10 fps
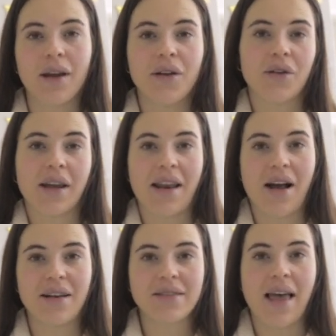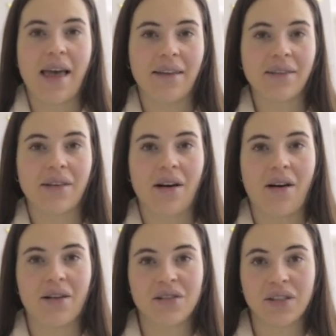You can also add the
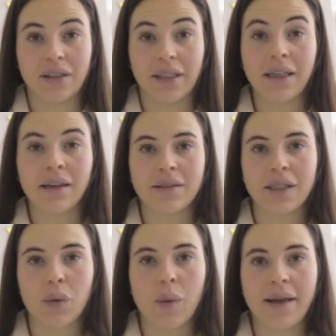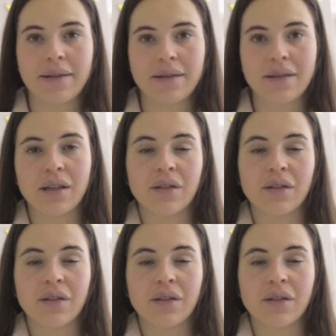RGD sequences,